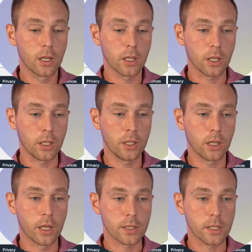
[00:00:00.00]
Here,
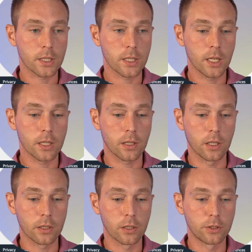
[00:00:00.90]
as I said,
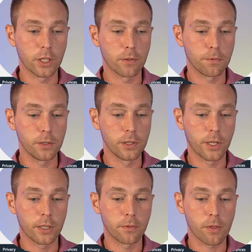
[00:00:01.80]
it already filled
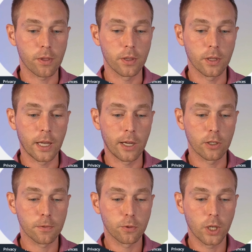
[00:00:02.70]
everything
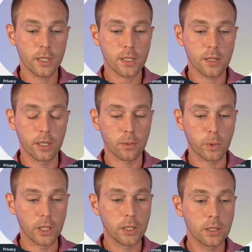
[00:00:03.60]
out for us that we
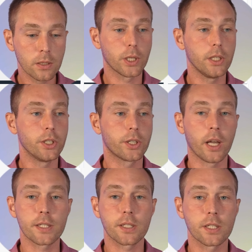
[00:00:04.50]
needed. Here it
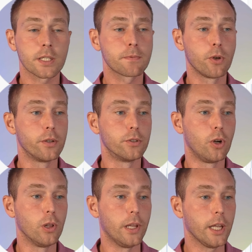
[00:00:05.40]
asks us for the
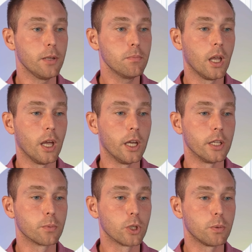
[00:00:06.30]
role name,
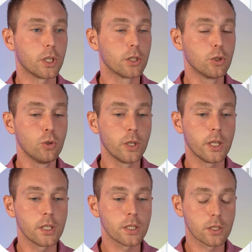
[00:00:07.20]
and what we can do
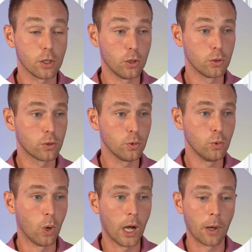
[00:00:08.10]
is go
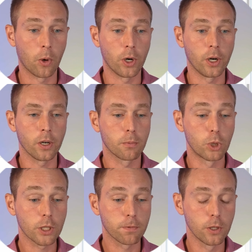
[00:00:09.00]
to our
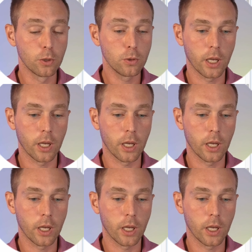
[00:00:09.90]
workflow